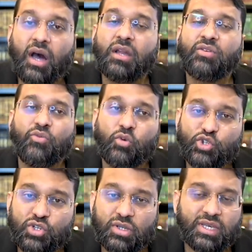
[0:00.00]

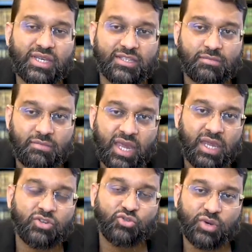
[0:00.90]
Unfortunately, his
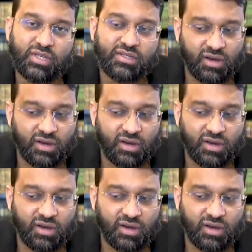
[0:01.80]
main treatise